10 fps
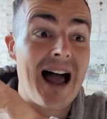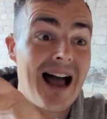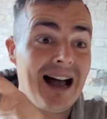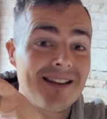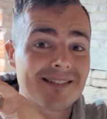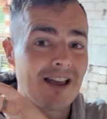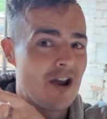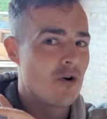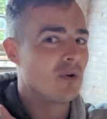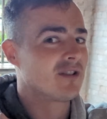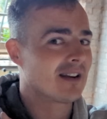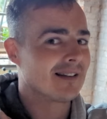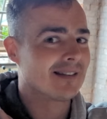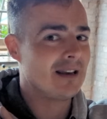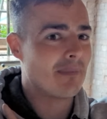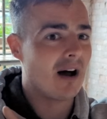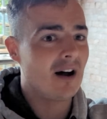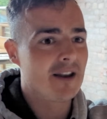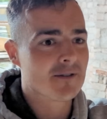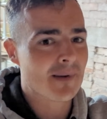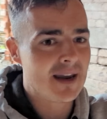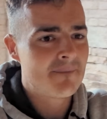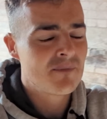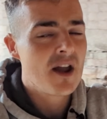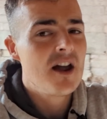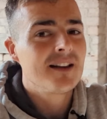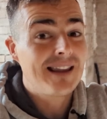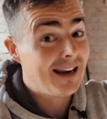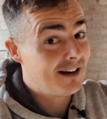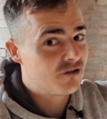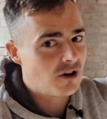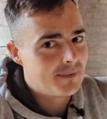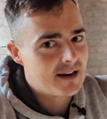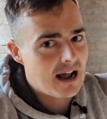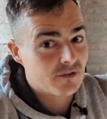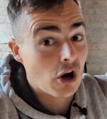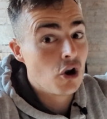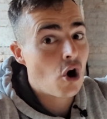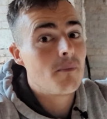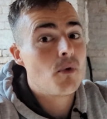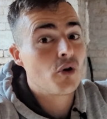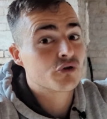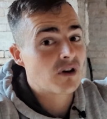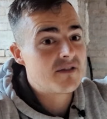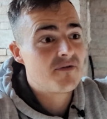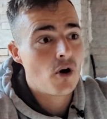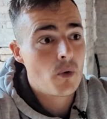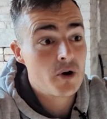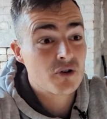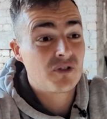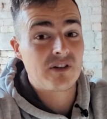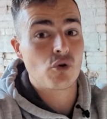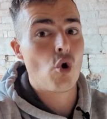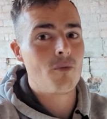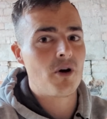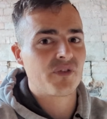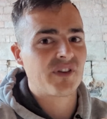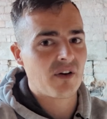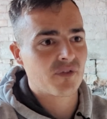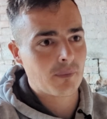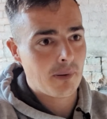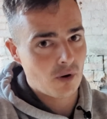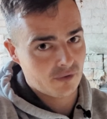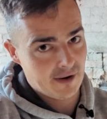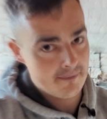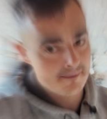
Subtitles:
a house, which you can see behind me. Taking a chimney down is a lot more straightforward because it's almost self-supported.